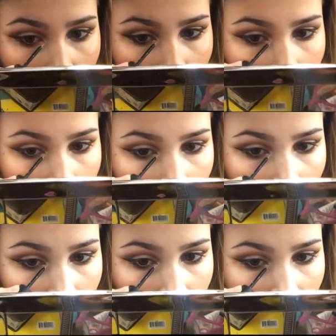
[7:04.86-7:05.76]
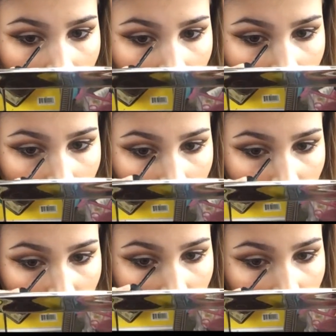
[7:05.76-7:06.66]
this
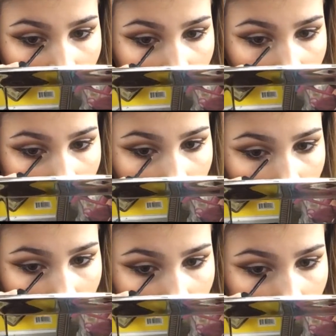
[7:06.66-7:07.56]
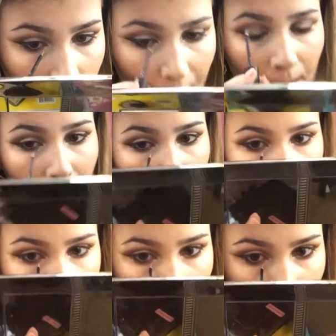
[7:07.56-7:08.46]
glitter liner thing from NYX